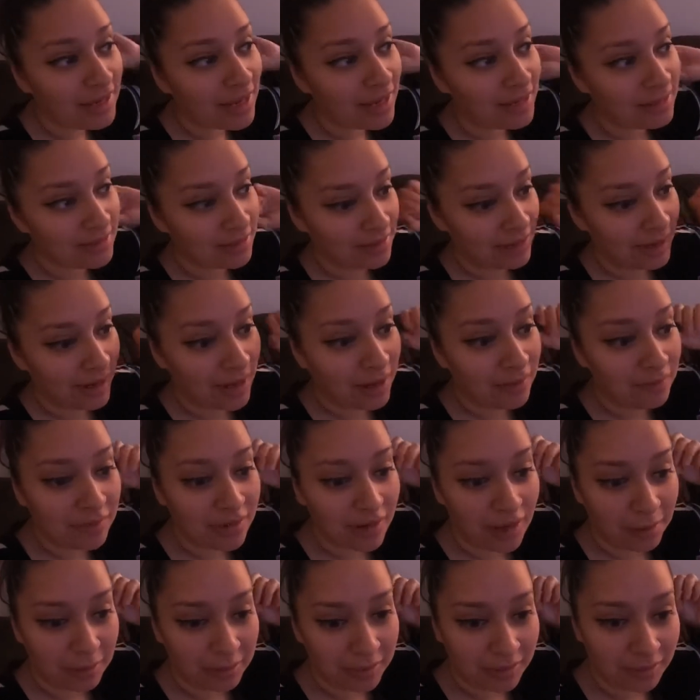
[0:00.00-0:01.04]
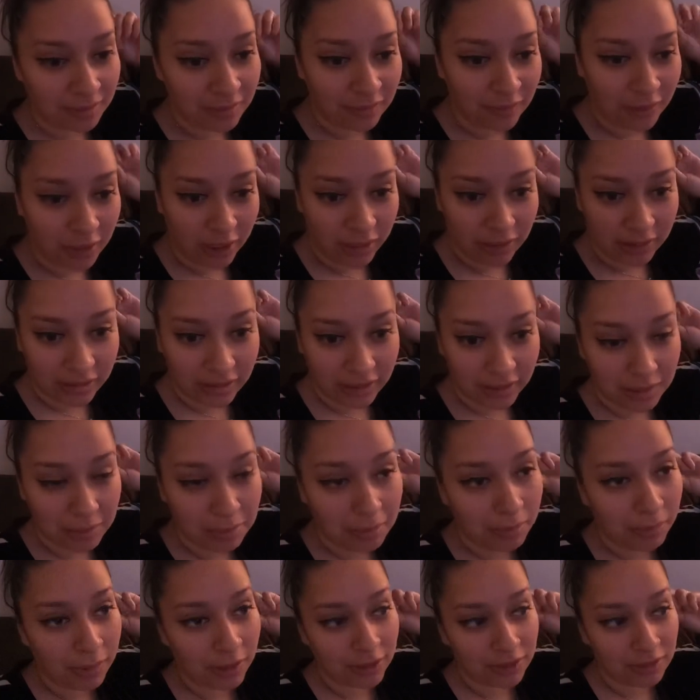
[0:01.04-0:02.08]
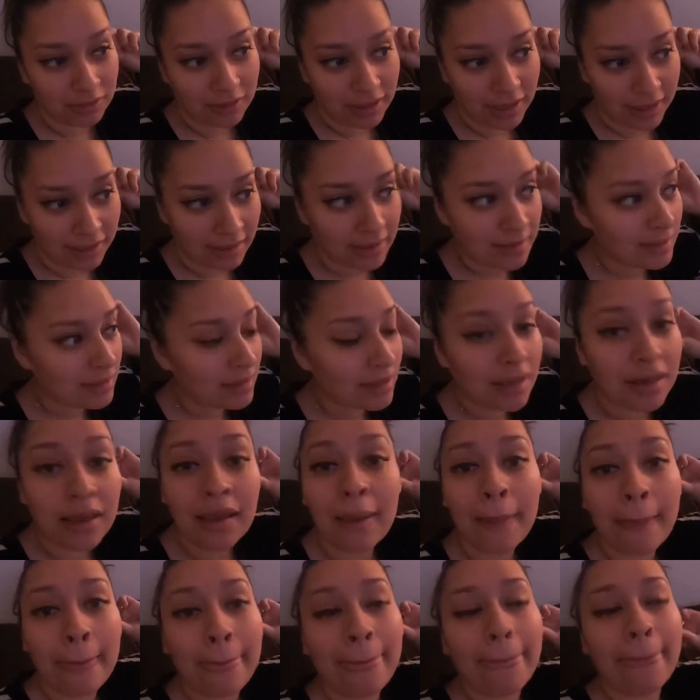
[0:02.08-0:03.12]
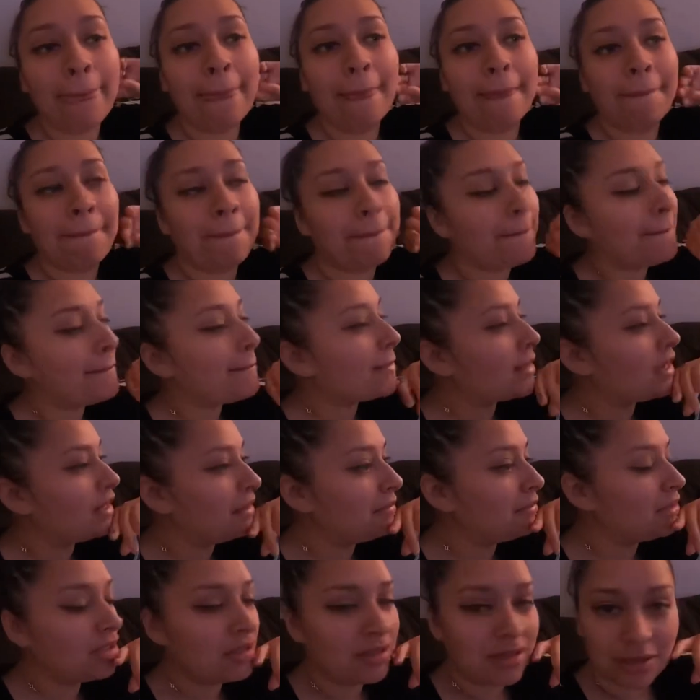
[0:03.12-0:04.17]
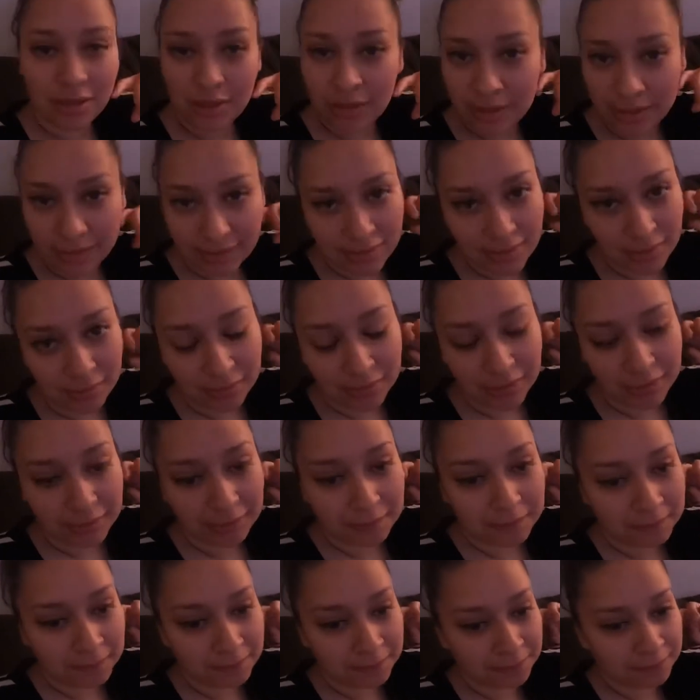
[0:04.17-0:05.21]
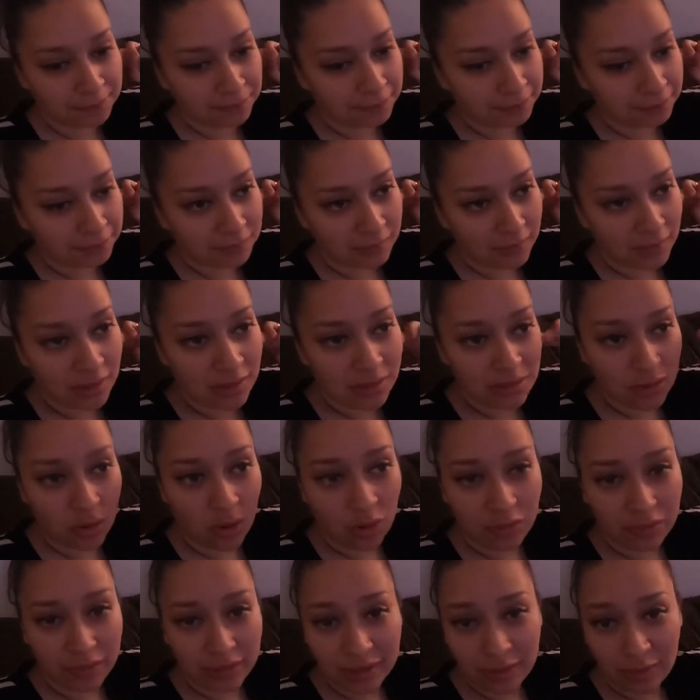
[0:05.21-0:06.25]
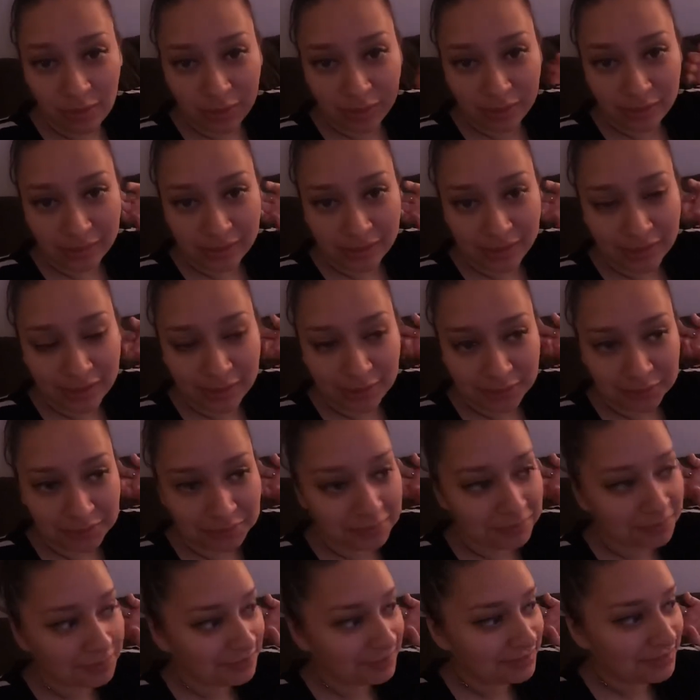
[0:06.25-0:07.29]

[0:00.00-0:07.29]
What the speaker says: Yes, I have not been vlogging, but you guys, let me just tell you guys something. There's COVID going around.